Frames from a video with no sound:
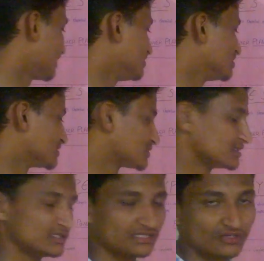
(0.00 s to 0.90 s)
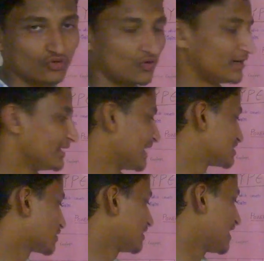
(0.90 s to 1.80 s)
engines. These are called
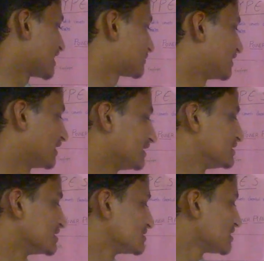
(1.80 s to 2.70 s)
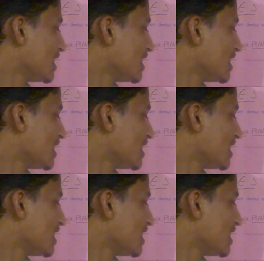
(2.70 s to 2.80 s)
naturally aspirated engines.